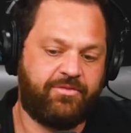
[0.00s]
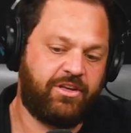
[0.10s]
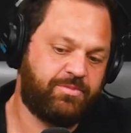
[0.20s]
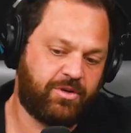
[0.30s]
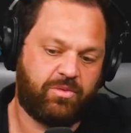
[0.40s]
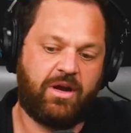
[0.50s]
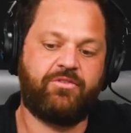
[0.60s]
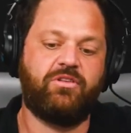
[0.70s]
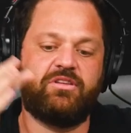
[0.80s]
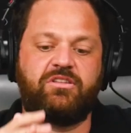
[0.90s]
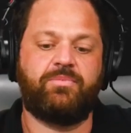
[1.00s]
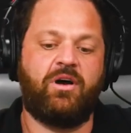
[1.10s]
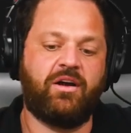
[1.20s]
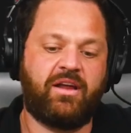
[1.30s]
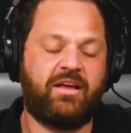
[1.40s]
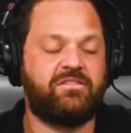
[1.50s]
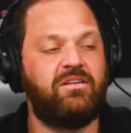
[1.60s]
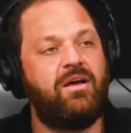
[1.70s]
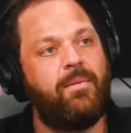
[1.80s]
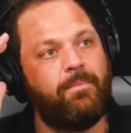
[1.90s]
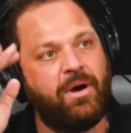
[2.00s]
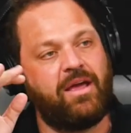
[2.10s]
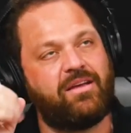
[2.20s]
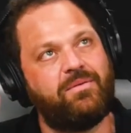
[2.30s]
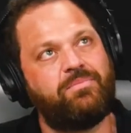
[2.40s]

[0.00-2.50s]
Facebook, and wherever you listen to podcasts. Mike,